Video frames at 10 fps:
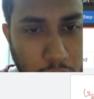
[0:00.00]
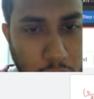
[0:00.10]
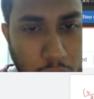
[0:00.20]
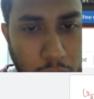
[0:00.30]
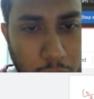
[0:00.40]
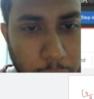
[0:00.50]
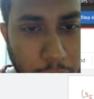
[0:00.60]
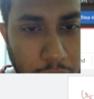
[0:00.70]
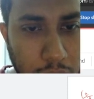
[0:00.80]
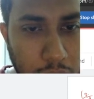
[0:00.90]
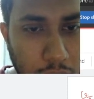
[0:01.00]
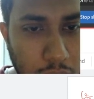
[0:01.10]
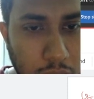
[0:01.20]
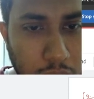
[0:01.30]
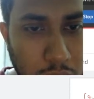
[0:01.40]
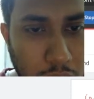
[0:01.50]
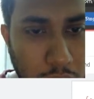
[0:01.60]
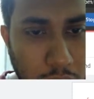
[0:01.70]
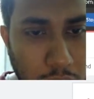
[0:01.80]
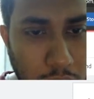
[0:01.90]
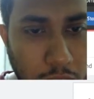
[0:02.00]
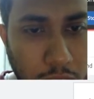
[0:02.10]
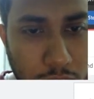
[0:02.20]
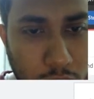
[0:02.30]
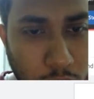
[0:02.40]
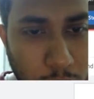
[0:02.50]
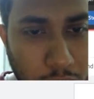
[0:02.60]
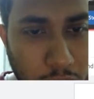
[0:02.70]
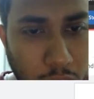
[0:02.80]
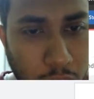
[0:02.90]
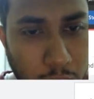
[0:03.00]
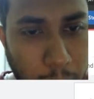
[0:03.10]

R by S comma A.